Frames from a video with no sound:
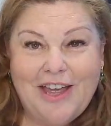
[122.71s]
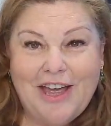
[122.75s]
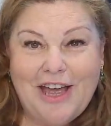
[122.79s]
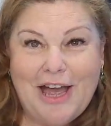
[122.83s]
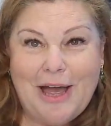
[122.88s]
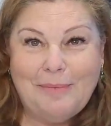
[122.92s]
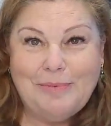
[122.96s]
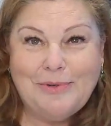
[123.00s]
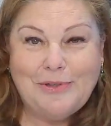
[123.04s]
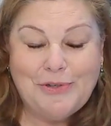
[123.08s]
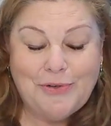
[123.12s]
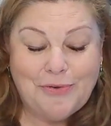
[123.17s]

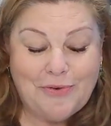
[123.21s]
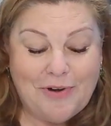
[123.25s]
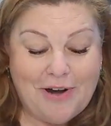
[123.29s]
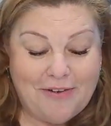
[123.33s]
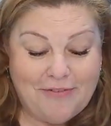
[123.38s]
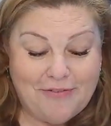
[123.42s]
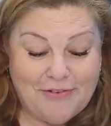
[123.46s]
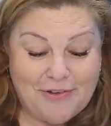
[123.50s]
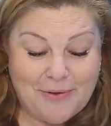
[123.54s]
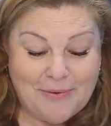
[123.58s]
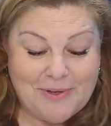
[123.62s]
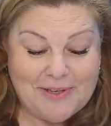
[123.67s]
I'm sure our
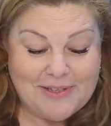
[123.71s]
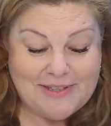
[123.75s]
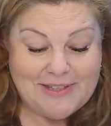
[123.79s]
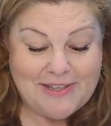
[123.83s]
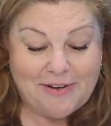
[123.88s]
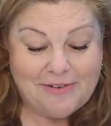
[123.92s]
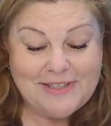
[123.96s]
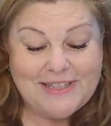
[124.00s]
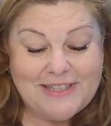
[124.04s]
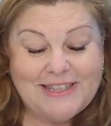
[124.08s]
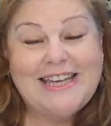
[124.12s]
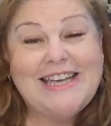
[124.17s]
viewers
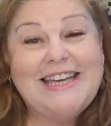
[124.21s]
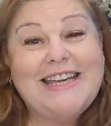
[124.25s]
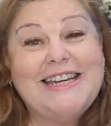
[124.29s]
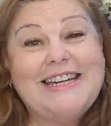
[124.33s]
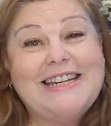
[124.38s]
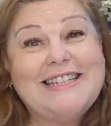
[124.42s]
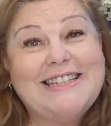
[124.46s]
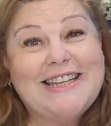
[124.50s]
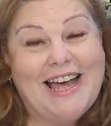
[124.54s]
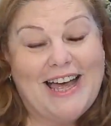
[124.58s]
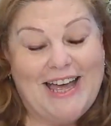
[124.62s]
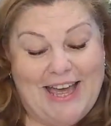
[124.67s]
are as keen
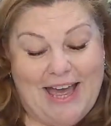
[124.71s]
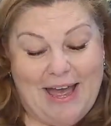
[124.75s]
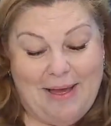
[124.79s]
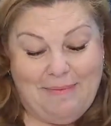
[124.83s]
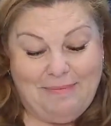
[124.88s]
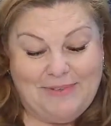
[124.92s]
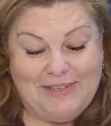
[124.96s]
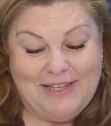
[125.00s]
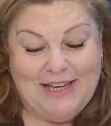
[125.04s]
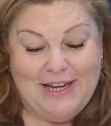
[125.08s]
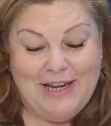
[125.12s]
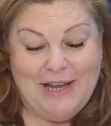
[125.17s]
as I
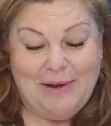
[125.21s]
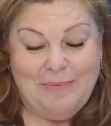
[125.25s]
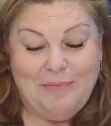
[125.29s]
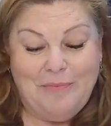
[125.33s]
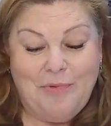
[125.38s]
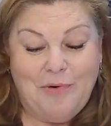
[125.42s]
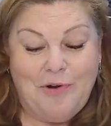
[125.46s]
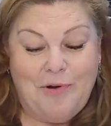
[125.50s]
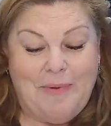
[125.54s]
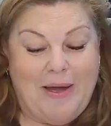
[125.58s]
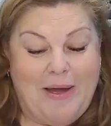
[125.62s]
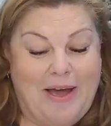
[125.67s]
am to learn
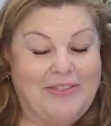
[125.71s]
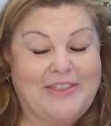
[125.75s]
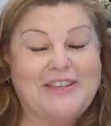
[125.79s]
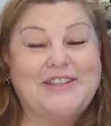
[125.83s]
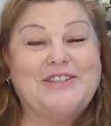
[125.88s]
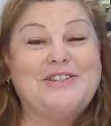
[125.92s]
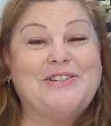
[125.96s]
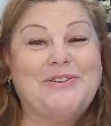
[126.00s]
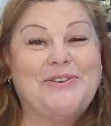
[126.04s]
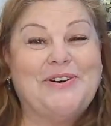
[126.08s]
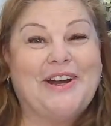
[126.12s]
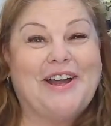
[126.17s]
more about this
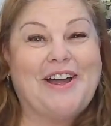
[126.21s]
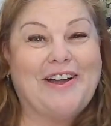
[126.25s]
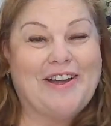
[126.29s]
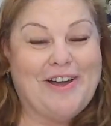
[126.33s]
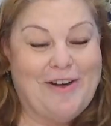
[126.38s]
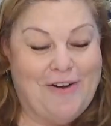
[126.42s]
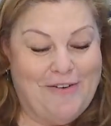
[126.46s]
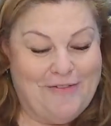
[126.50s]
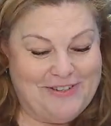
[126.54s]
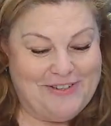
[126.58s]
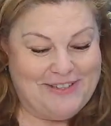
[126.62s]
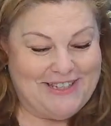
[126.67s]
during our
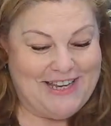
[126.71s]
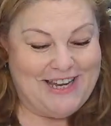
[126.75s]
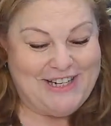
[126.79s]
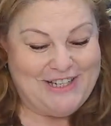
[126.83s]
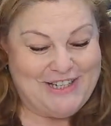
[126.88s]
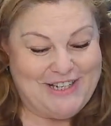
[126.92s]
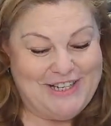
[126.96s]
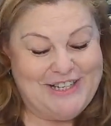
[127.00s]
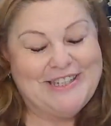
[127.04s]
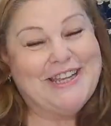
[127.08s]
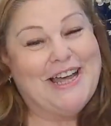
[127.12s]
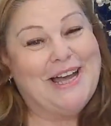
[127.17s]

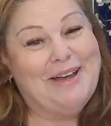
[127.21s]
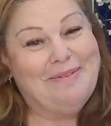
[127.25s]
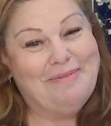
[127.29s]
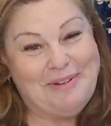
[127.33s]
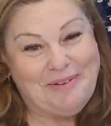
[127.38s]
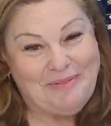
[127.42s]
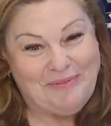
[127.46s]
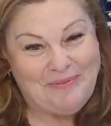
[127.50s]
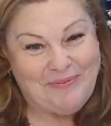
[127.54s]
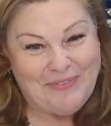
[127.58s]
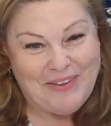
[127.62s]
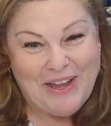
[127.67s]
conversation,
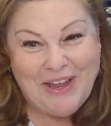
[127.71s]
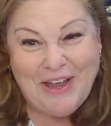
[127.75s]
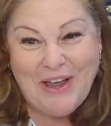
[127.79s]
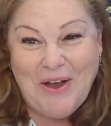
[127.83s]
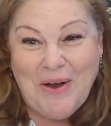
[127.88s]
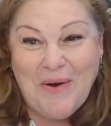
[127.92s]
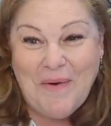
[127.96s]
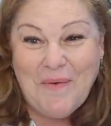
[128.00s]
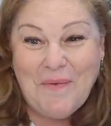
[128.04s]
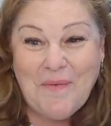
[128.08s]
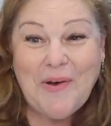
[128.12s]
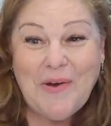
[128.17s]
Simon.
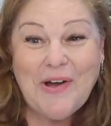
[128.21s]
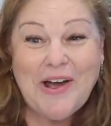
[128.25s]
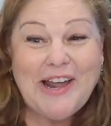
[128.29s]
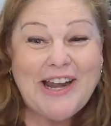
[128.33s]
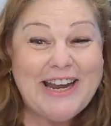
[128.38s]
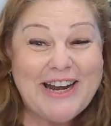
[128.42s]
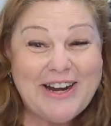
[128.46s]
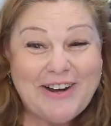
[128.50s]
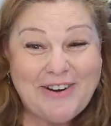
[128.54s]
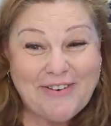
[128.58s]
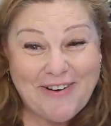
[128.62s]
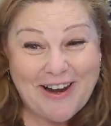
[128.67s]
What an
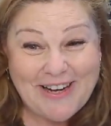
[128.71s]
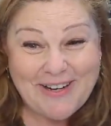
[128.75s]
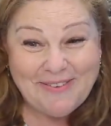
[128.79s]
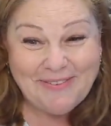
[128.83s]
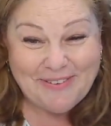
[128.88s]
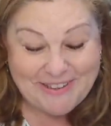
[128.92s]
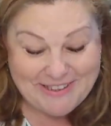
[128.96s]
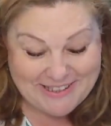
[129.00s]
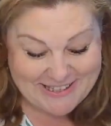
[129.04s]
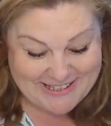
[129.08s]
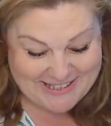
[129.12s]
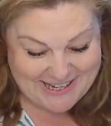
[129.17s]

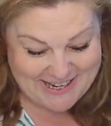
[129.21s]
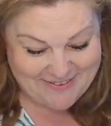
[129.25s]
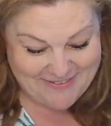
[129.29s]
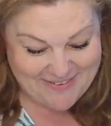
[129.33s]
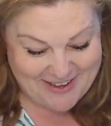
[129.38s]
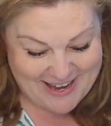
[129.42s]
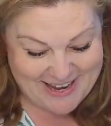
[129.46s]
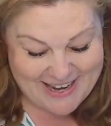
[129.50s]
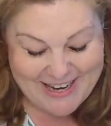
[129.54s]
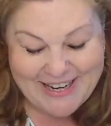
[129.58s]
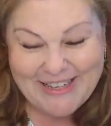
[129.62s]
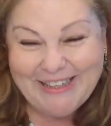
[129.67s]
incredible
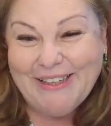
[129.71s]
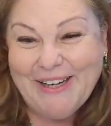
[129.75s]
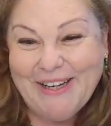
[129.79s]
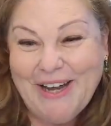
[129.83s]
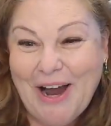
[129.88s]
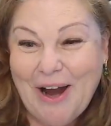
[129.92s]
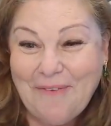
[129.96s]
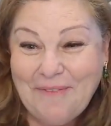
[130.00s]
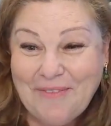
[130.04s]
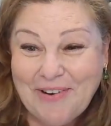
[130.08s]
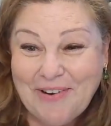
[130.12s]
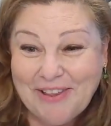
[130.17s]
CV!
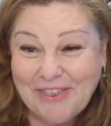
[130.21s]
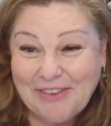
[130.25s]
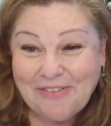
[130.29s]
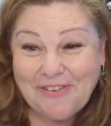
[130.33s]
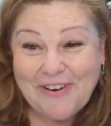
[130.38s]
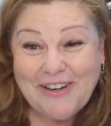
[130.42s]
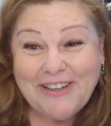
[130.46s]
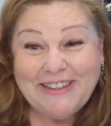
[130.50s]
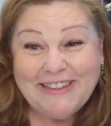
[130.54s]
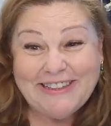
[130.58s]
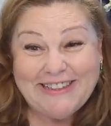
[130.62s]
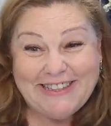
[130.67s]
And we're
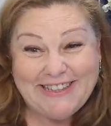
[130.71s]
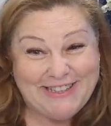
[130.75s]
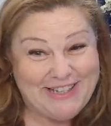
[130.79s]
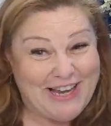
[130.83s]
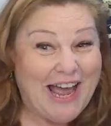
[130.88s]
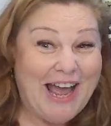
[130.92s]
thrilled to